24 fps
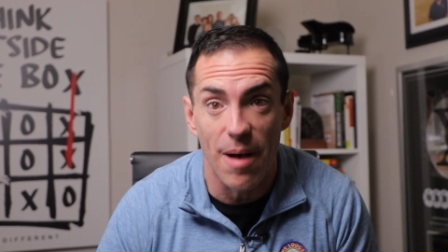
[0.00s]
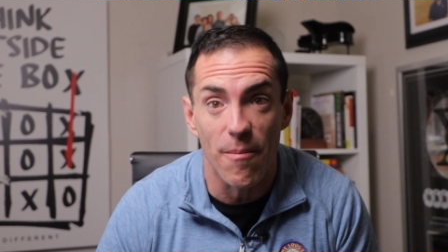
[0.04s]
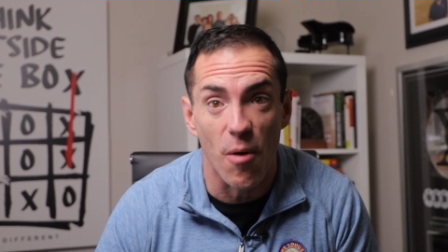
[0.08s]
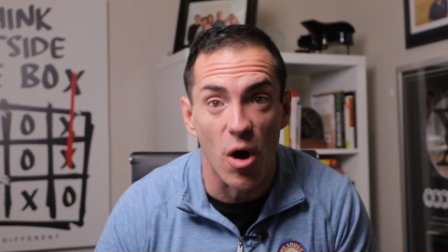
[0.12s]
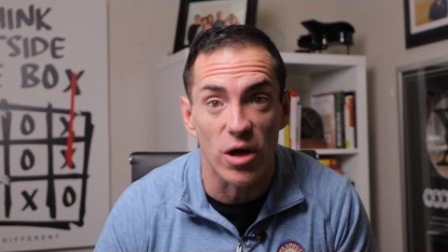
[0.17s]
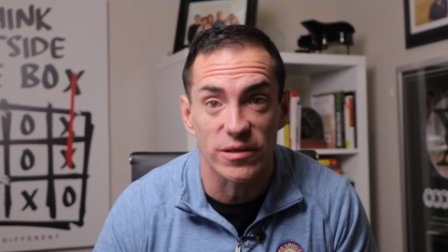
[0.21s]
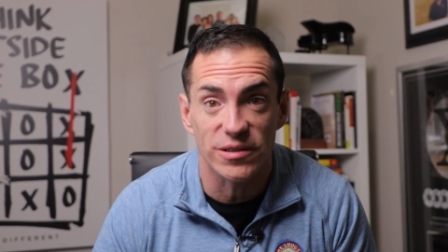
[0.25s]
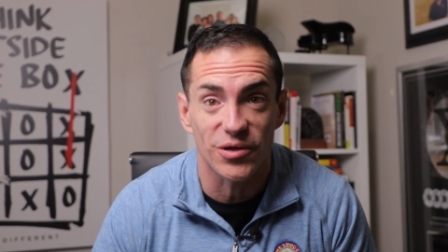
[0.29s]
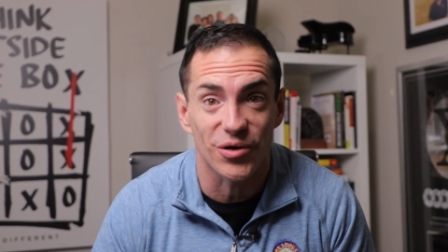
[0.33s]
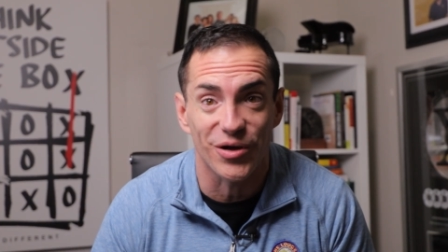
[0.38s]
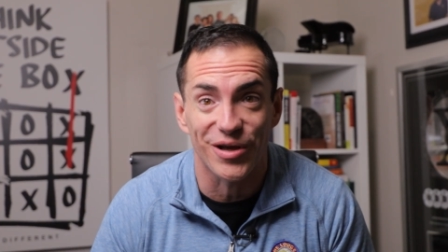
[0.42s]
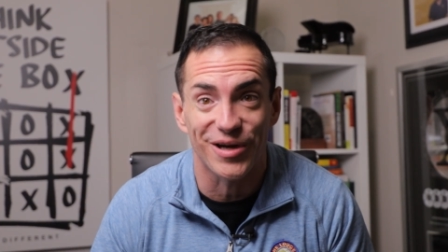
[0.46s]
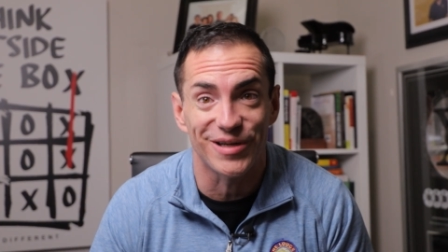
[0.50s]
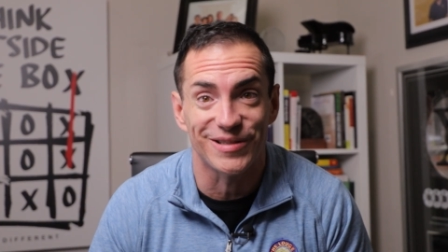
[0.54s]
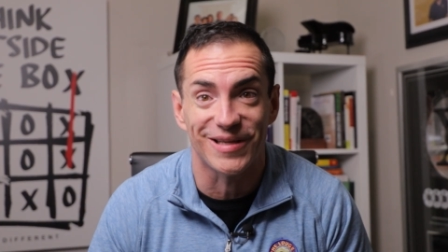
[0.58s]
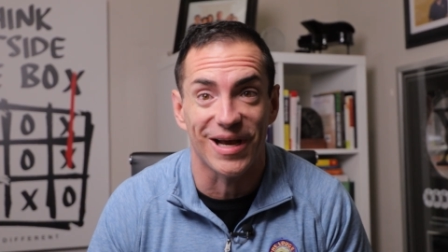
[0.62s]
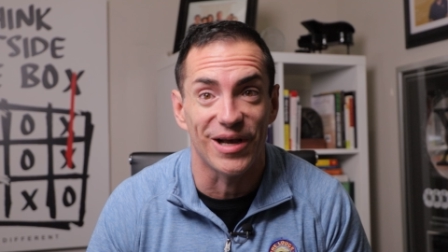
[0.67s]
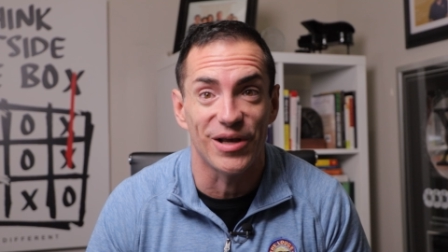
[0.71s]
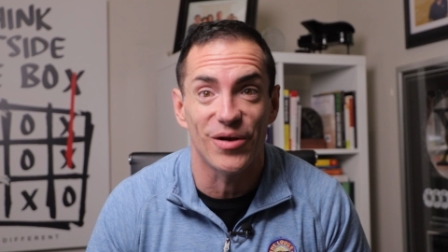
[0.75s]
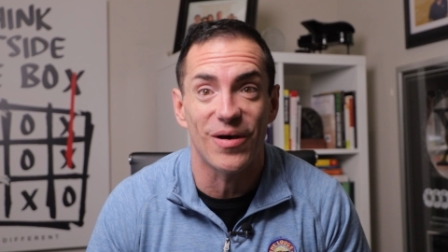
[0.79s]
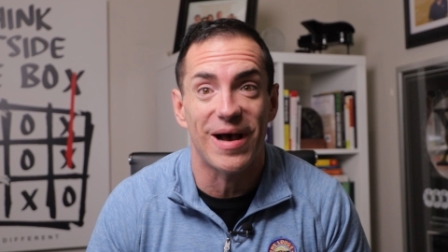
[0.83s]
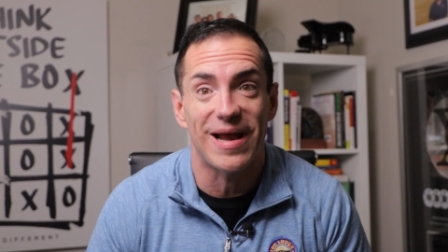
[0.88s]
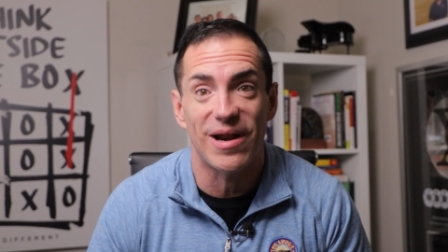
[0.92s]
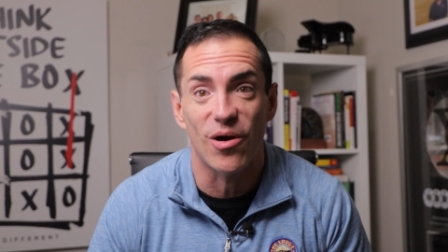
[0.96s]
I'm also going to
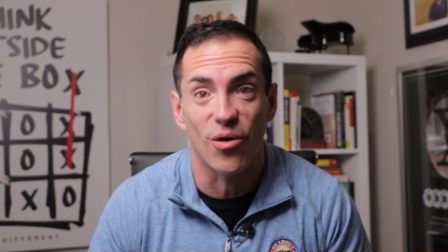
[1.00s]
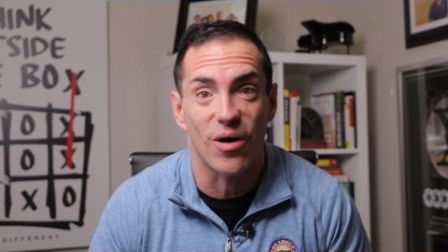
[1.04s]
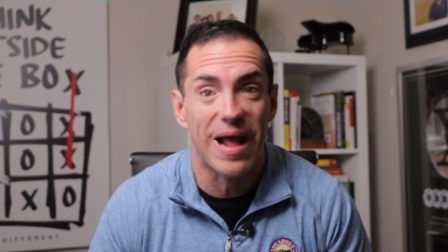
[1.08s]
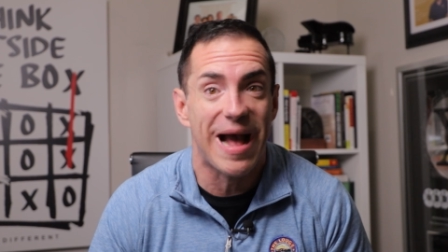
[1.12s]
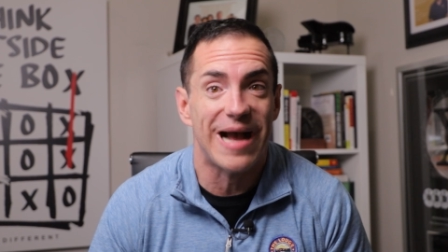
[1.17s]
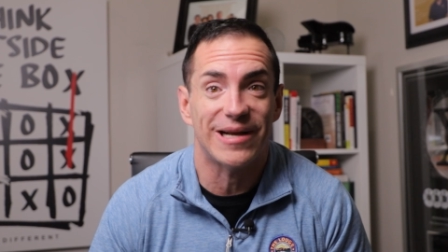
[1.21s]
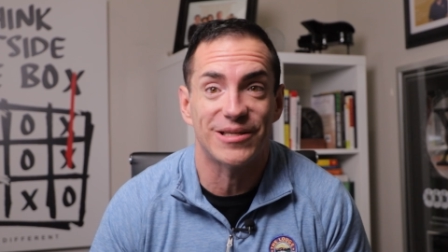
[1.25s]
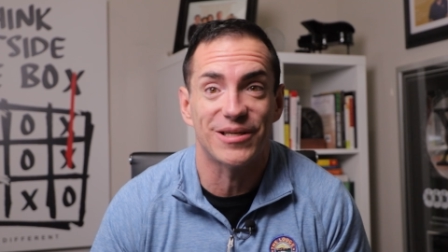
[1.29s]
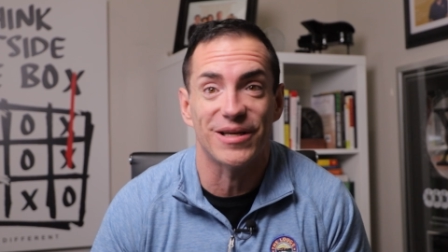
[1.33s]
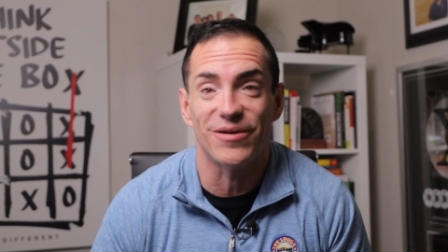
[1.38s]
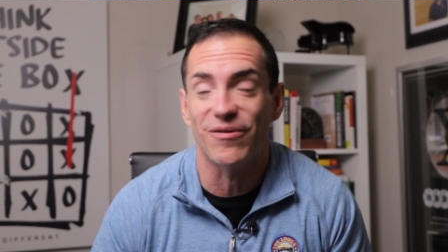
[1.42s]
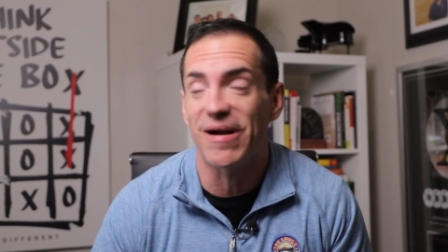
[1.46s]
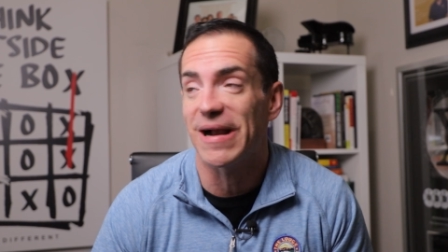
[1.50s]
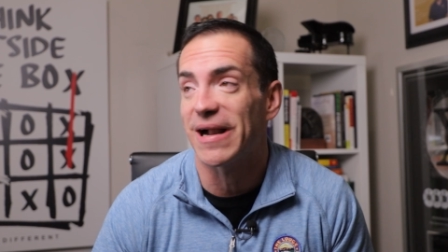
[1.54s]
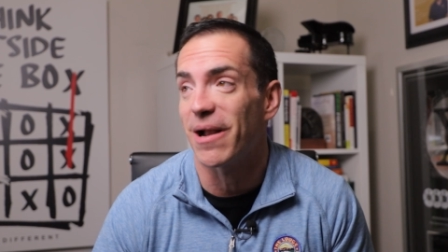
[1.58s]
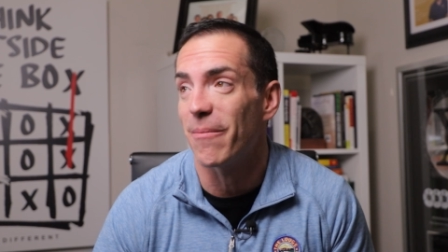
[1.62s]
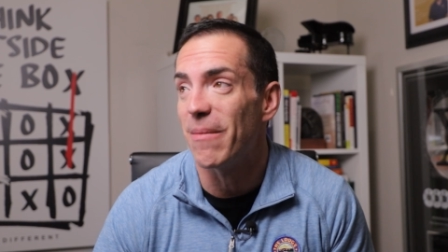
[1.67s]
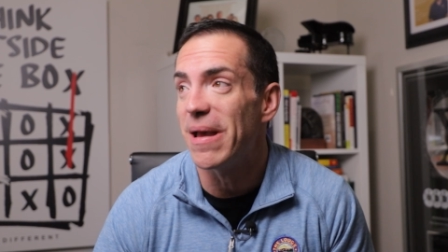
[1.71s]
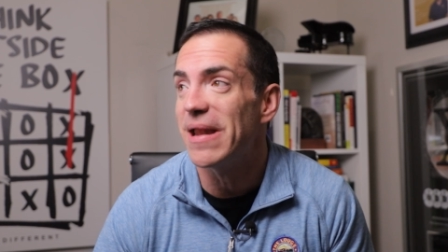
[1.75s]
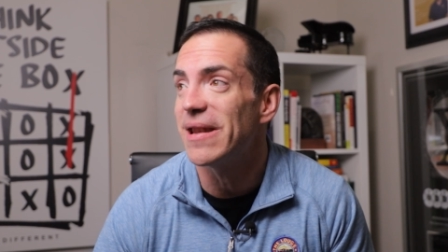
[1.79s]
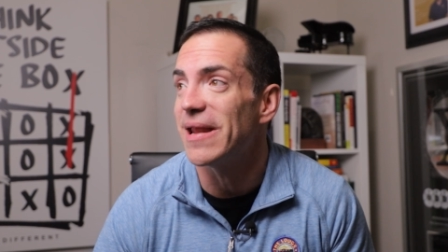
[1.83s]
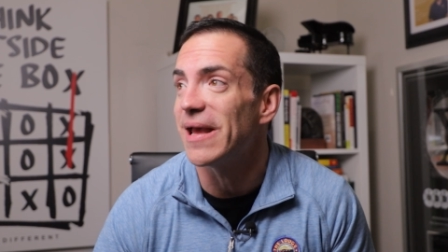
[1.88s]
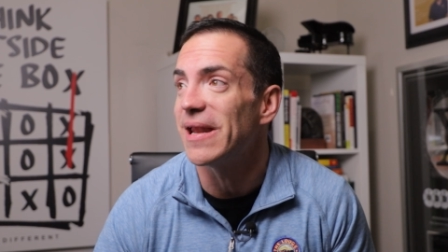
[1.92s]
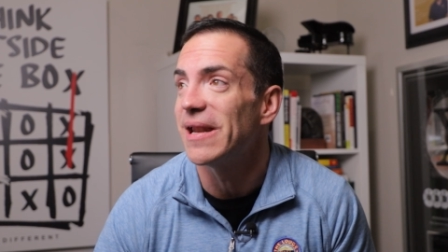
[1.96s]
tell you i don't actually
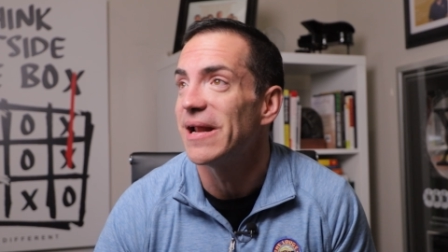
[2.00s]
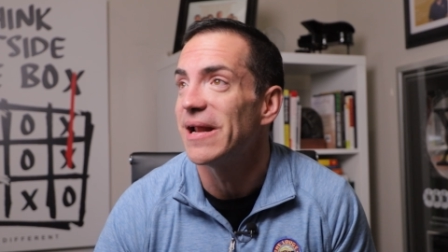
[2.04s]
recommend